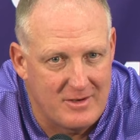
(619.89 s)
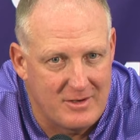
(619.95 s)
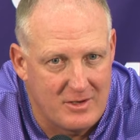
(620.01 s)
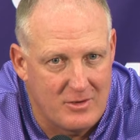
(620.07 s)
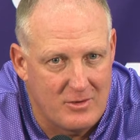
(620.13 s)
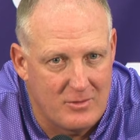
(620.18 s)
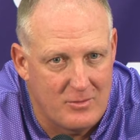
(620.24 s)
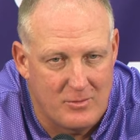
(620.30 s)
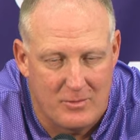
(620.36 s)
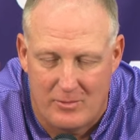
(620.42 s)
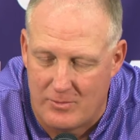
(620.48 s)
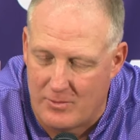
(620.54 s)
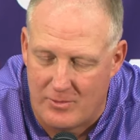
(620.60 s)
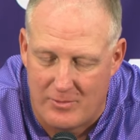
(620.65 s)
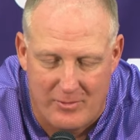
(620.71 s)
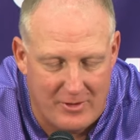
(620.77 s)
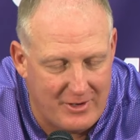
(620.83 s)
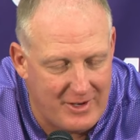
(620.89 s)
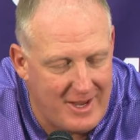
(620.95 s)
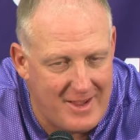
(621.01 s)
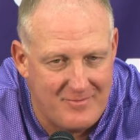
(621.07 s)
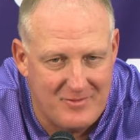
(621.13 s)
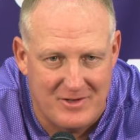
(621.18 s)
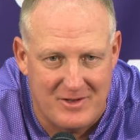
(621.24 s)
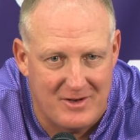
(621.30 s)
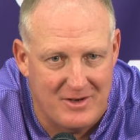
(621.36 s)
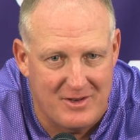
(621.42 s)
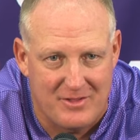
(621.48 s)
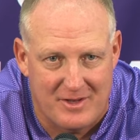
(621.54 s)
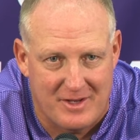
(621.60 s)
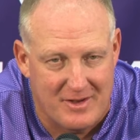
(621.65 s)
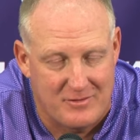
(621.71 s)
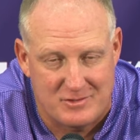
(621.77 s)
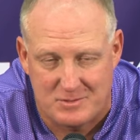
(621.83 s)
You know, we, we really haven't done
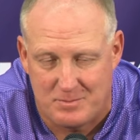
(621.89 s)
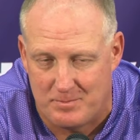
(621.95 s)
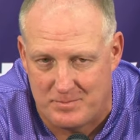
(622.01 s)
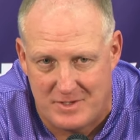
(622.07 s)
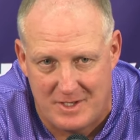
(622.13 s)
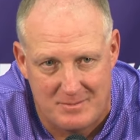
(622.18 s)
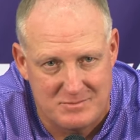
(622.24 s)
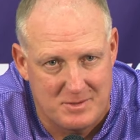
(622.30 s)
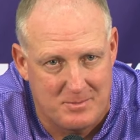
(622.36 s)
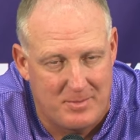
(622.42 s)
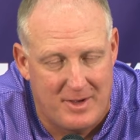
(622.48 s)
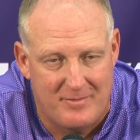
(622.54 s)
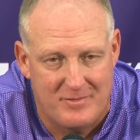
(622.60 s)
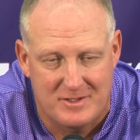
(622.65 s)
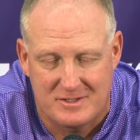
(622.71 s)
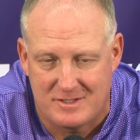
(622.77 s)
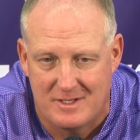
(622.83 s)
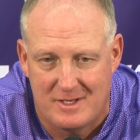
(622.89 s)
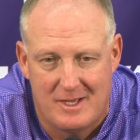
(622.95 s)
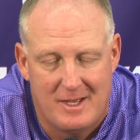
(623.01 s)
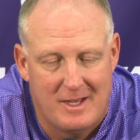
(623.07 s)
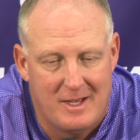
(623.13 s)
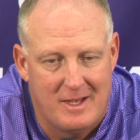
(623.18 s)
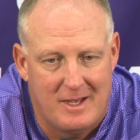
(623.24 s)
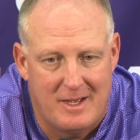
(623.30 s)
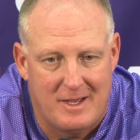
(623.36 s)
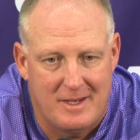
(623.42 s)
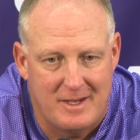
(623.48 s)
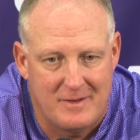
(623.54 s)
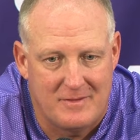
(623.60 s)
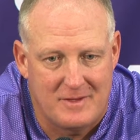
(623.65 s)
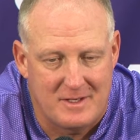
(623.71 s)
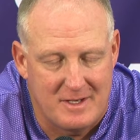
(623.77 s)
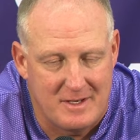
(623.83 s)
anything yet. There's teams above us uh,
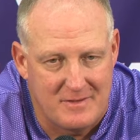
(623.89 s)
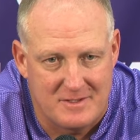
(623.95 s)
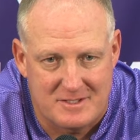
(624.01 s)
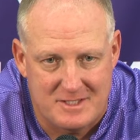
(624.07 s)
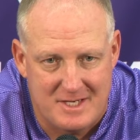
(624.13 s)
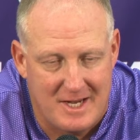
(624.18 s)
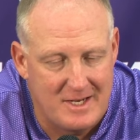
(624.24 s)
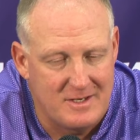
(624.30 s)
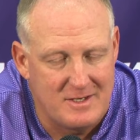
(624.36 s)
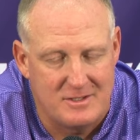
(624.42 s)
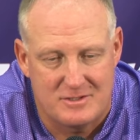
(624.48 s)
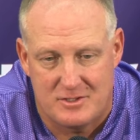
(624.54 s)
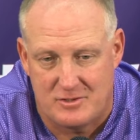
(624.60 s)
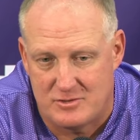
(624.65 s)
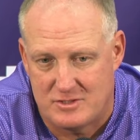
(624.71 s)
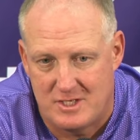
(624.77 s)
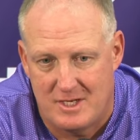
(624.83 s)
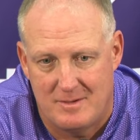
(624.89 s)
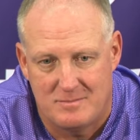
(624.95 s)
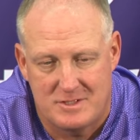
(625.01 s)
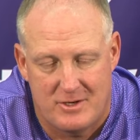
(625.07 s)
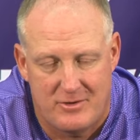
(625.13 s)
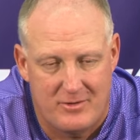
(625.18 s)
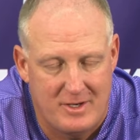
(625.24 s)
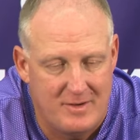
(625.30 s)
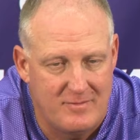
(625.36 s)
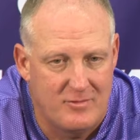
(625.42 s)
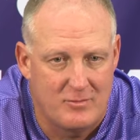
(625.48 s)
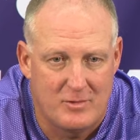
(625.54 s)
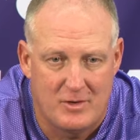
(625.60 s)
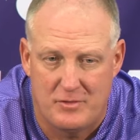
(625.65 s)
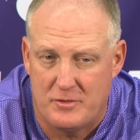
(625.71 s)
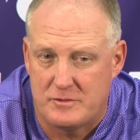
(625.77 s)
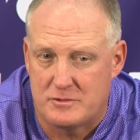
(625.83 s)
in the in the standings. There's teams that are even
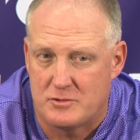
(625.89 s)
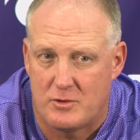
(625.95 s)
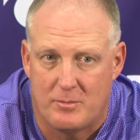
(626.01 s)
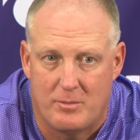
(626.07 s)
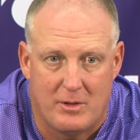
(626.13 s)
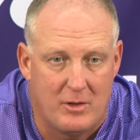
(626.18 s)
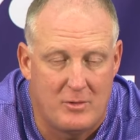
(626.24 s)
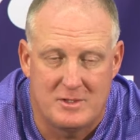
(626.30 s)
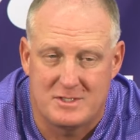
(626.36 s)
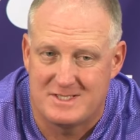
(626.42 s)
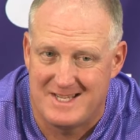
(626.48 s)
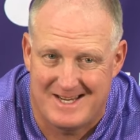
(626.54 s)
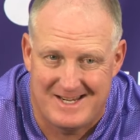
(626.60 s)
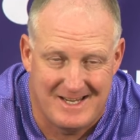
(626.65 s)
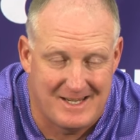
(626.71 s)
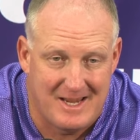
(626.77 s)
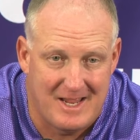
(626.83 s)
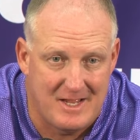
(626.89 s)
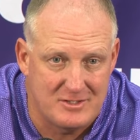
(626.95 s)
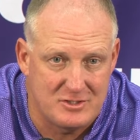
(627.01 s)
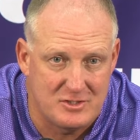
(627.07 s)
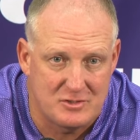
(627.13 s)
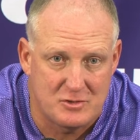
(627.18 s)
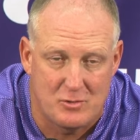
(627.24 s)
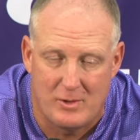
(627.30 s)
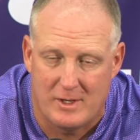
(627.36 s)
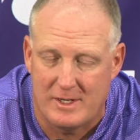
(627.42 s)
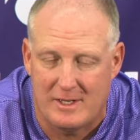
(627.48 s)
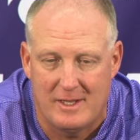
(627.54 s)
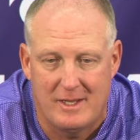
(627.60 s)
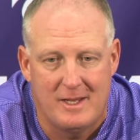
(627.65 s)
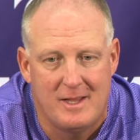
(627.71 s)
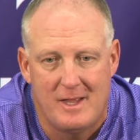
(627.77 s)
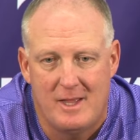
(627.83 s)
with us or below us that can catch us
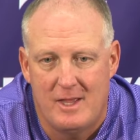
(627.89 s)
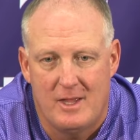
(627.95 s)
quickly.